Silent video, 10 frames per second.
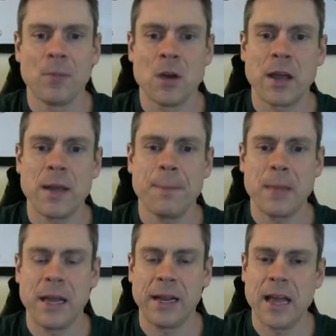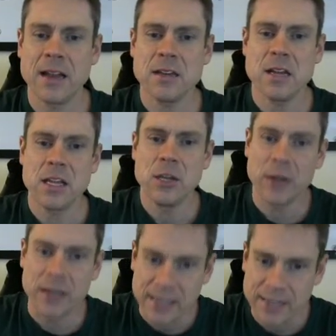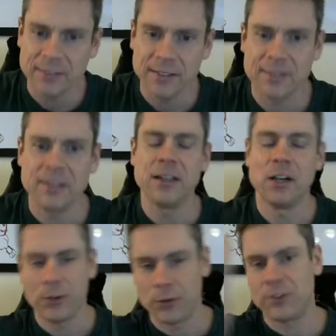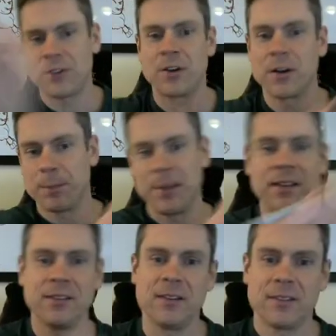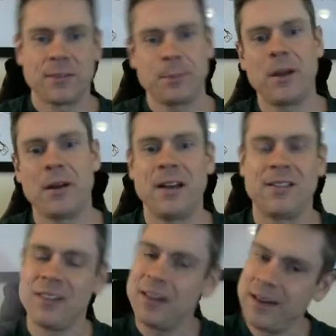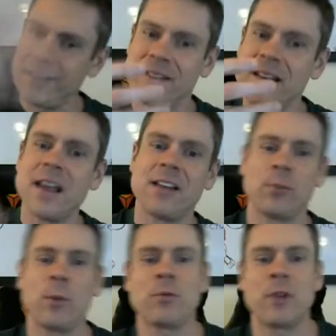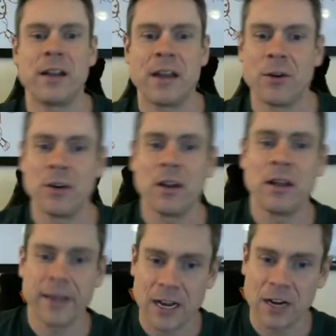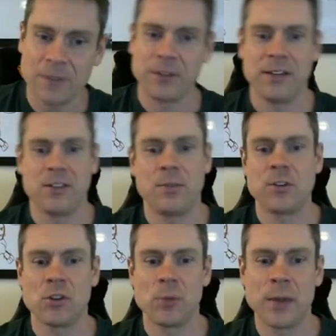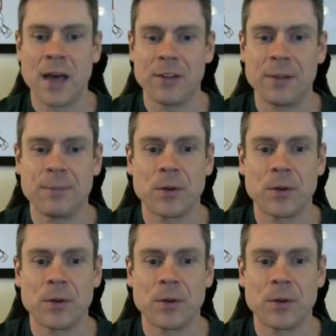Okay, and again, you can easily see all those different pieces, but it's nice when written out carefully to make sure that we have it.